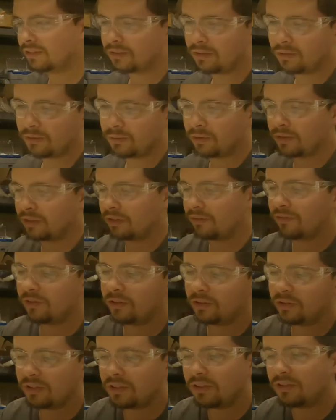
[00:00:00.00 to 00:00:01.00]
So one of the
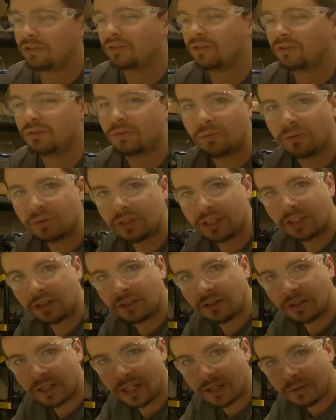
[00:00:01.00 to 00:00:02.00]
first things we'll take a
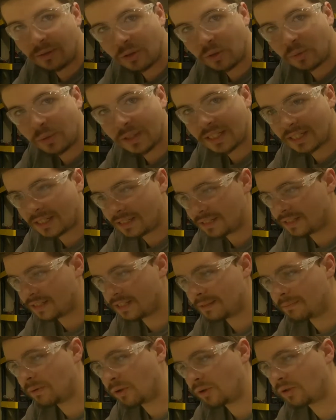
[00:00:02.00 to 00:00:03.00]
look at real quick is
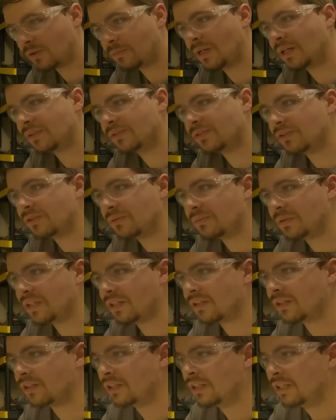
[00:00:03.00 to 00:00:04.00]
the motor mount tube
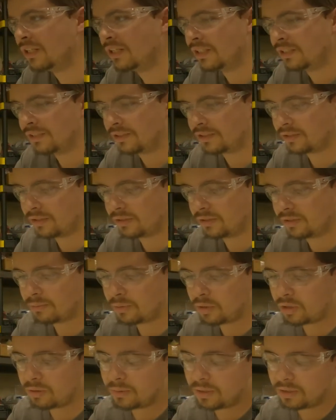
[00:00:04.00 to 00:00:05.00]
here. So the
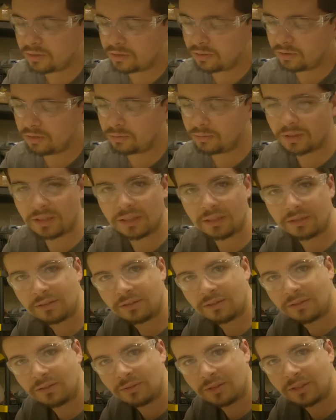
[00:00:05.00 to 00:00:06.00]
motor mount tube,
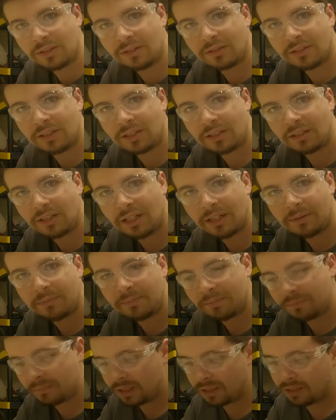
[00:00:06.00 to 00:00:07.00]
as you can tell, I
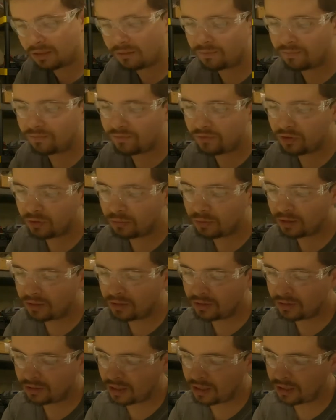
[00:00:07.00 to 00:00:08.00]
made a few
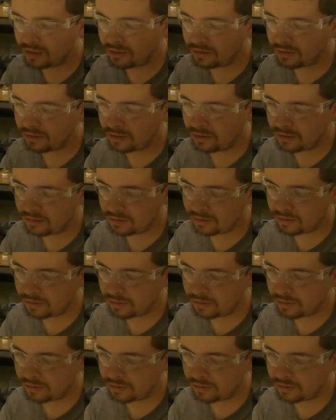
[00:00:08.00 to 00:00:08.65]
mistakes on it.